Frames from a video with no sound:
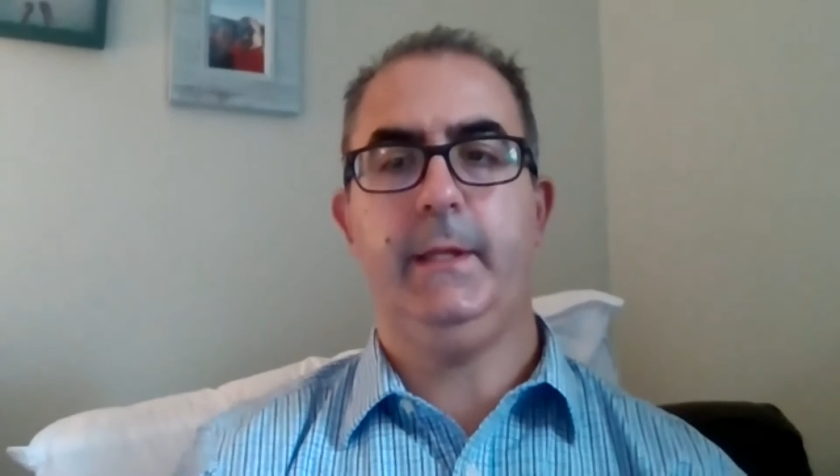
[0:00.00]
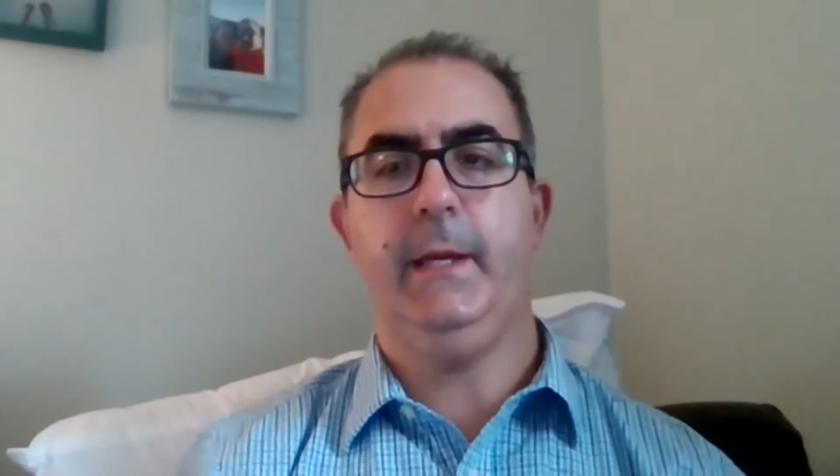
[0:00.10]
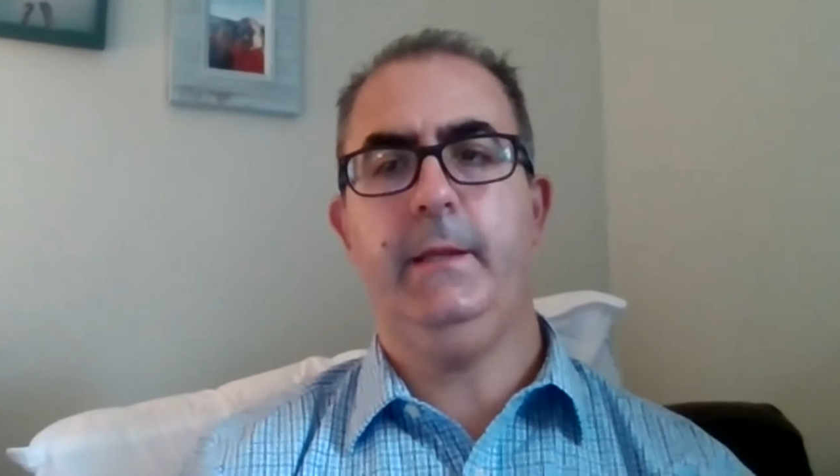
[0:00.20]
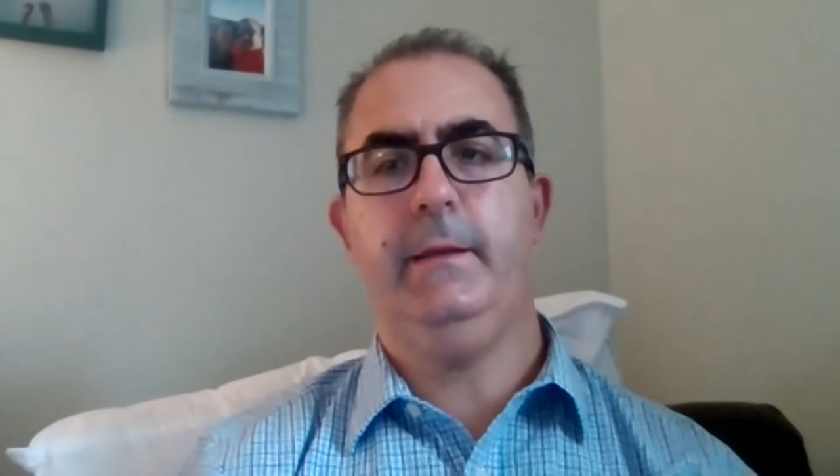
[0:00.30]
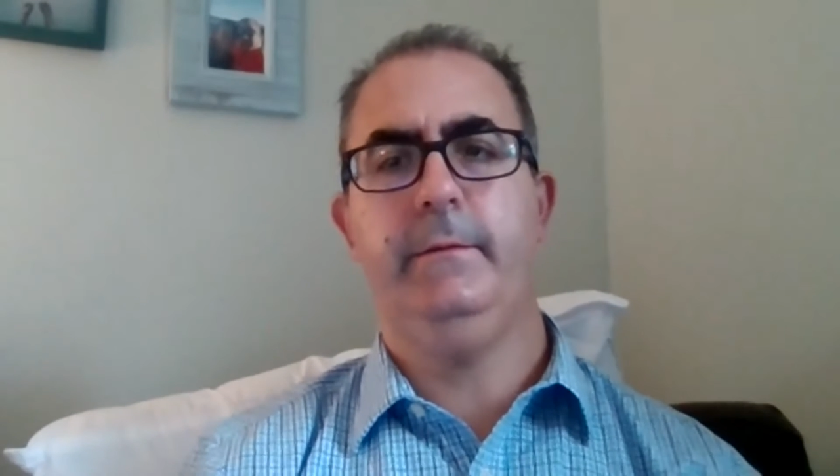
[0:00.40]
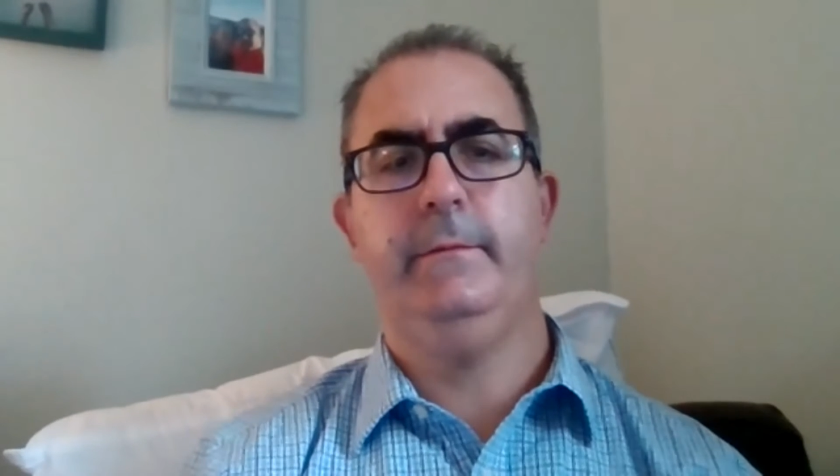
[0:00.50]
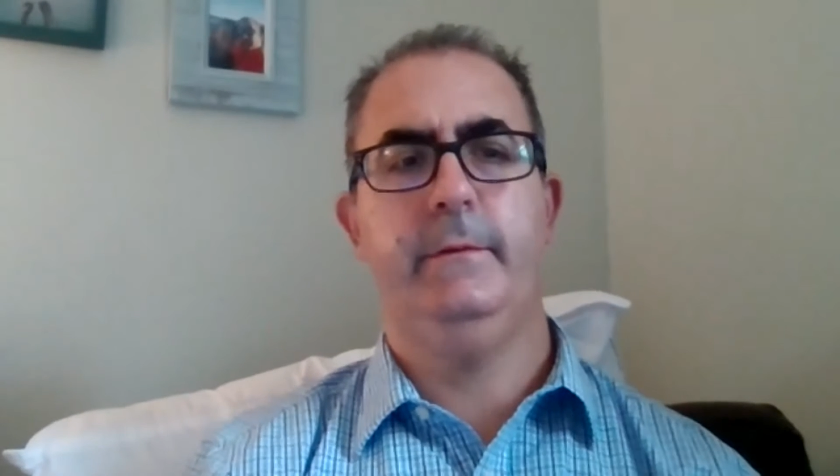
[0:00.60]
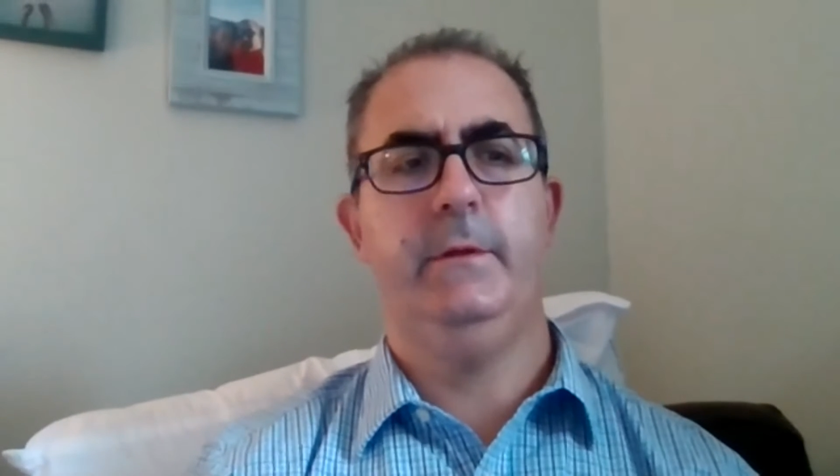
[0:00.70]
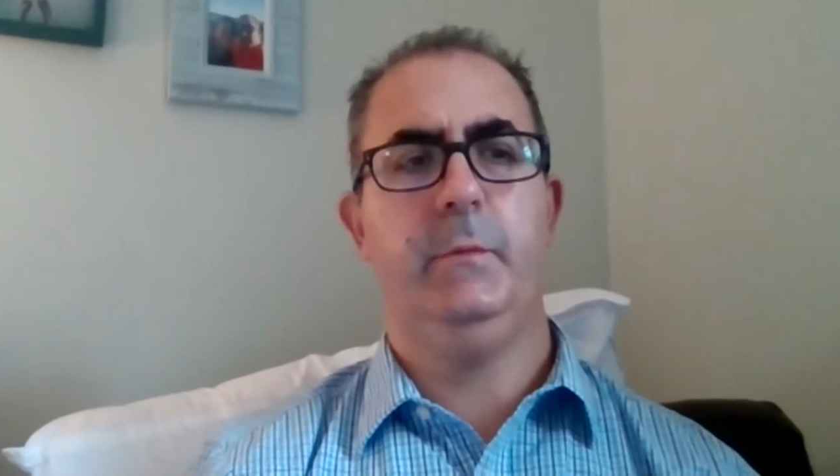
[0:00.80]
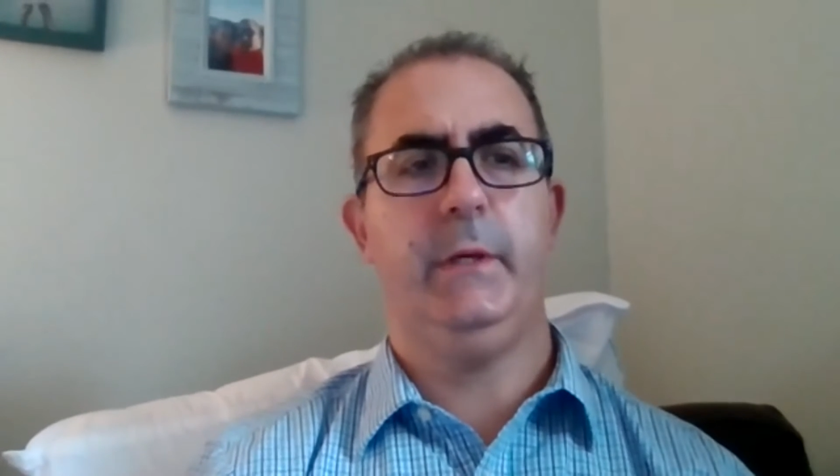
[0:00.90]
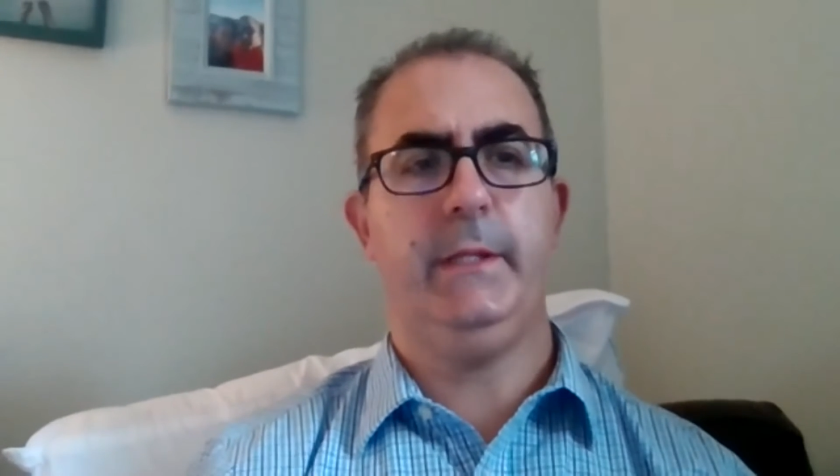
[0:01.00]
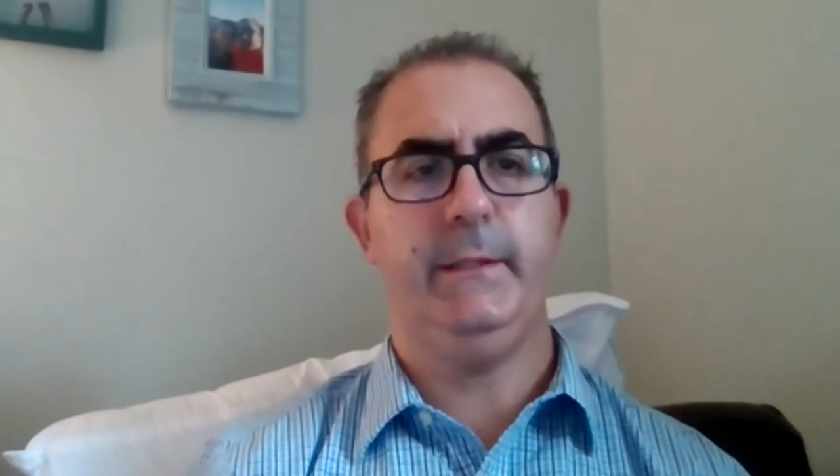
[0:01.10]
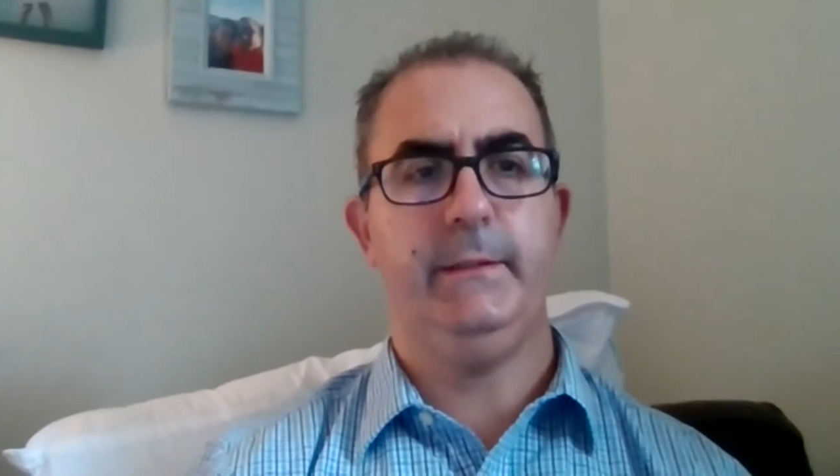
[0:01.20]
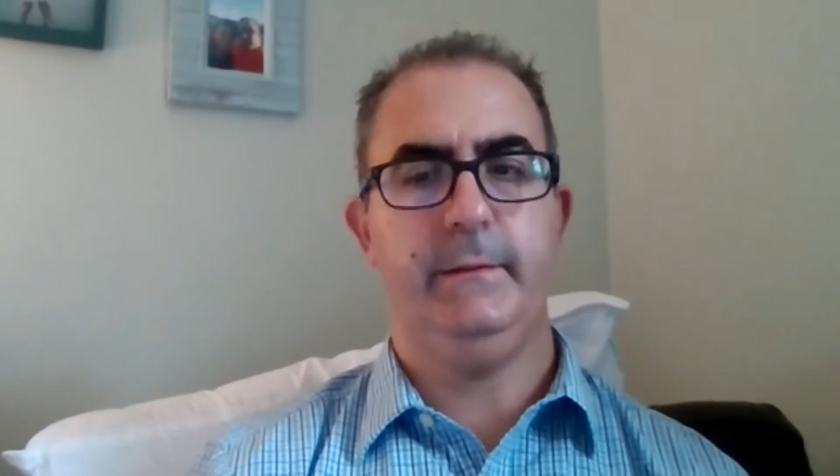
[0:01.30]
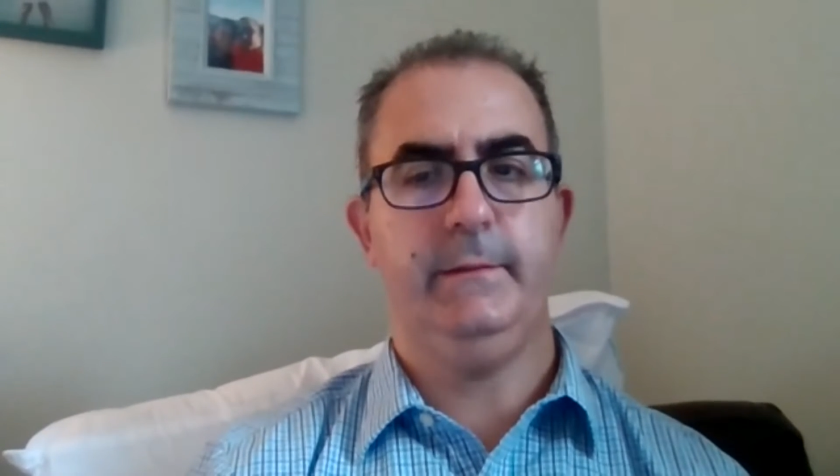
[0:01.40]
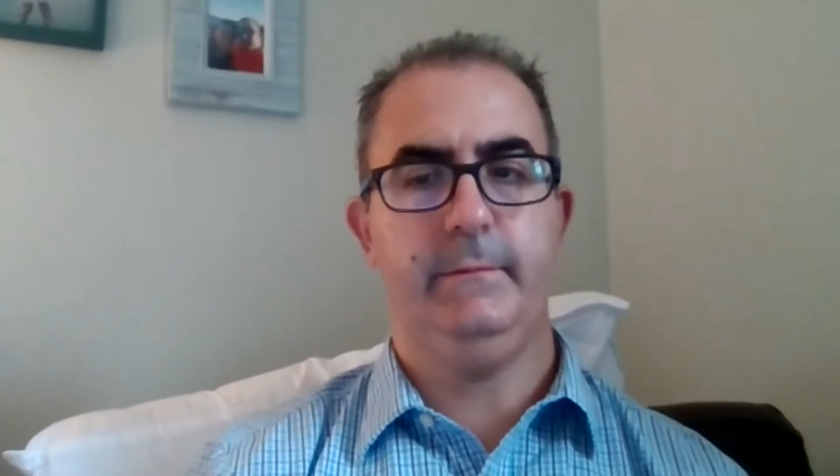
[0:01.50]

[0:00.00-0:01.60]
again, nobody